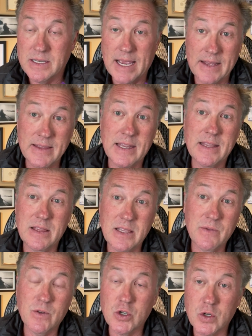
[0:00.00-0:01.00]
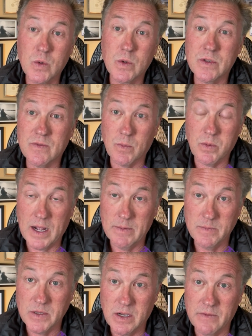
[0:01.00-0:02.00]
and then different tools for
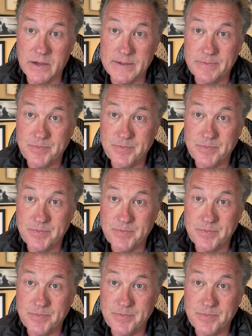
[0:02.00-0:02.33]
problem solving.